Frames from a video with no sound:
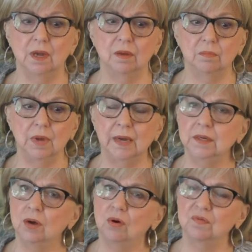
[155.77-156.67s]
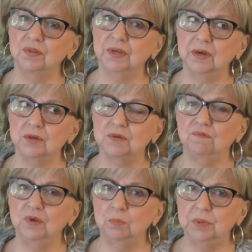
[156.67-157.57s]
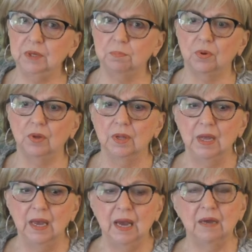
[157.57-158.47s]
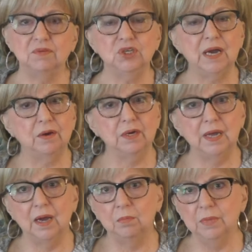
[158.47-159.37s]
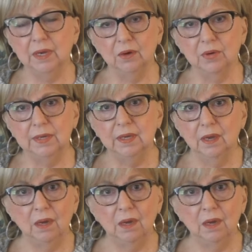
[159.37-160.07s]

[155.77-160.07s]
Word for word: Um, I know over the years a few people have shouted out Mary.